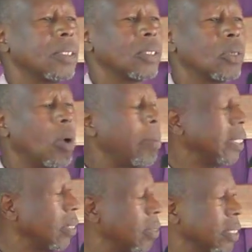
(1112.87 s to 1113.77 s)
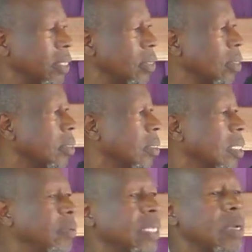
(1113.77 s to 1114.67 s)
So many traditions.
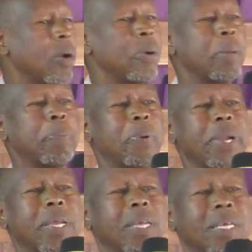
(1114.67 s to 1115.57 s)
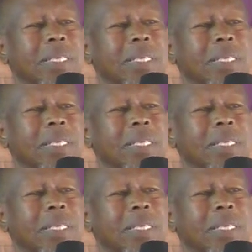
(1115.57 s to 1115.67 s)
Even the way we pray.